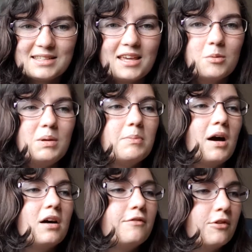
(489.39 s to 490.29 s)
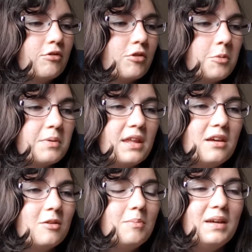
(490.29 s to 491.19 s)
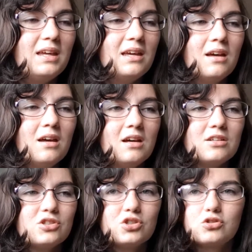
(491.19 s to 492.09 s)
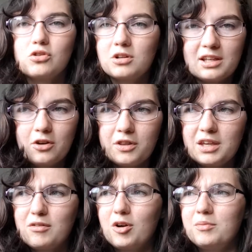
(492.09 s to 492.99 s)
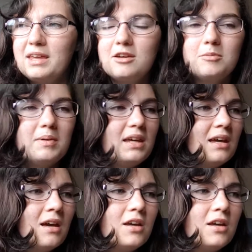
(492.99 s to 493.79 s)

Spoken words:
They could be part of a group, they could be struggling on their own, they could be,